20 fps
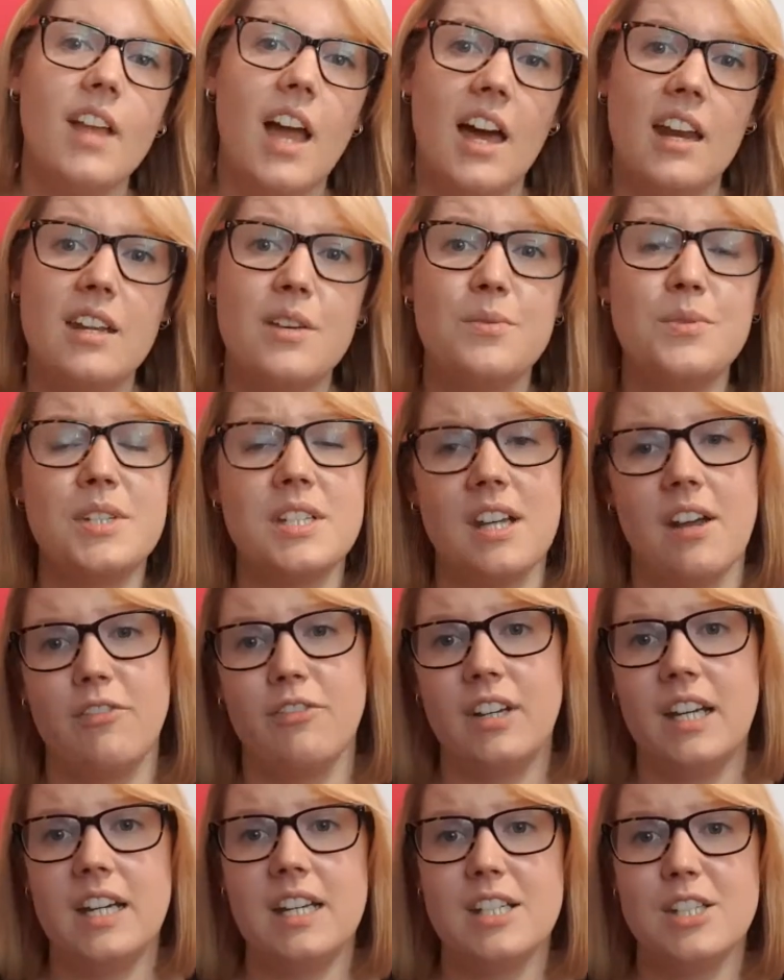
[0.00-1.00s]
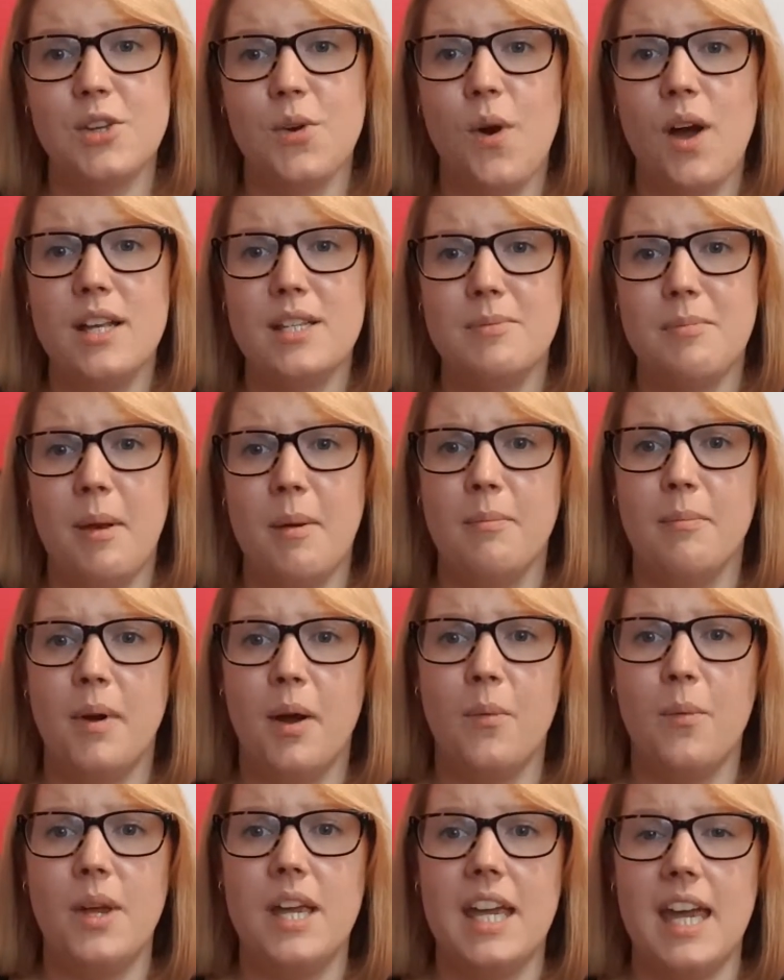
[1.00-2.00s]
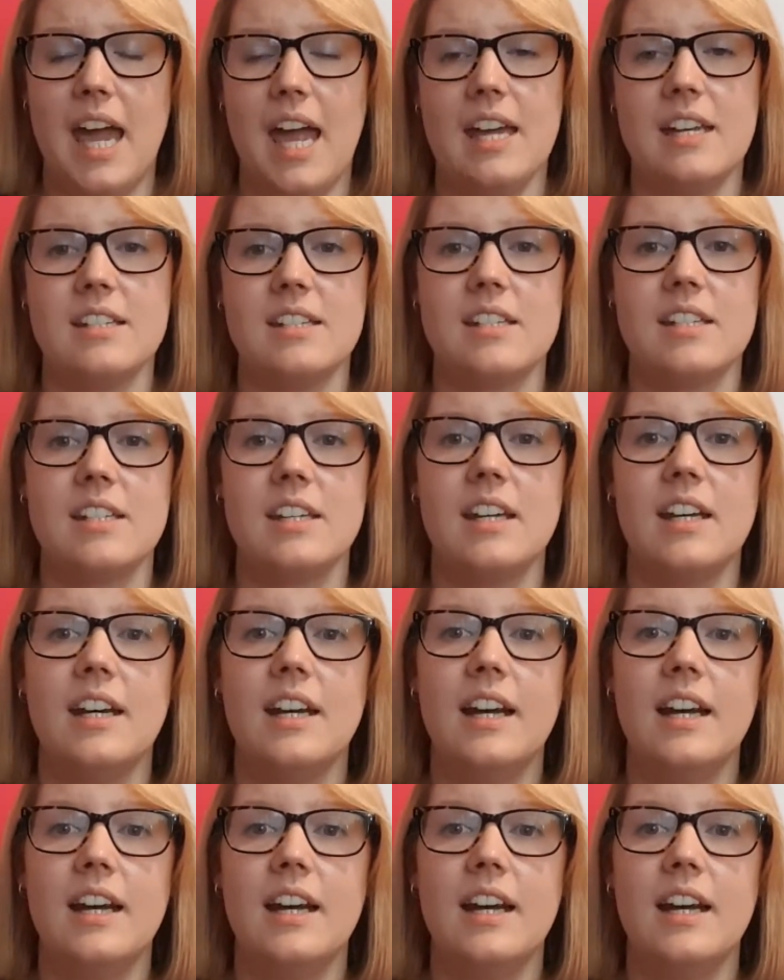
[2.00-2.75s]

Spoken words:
and it was lovely. So I spent my weekend,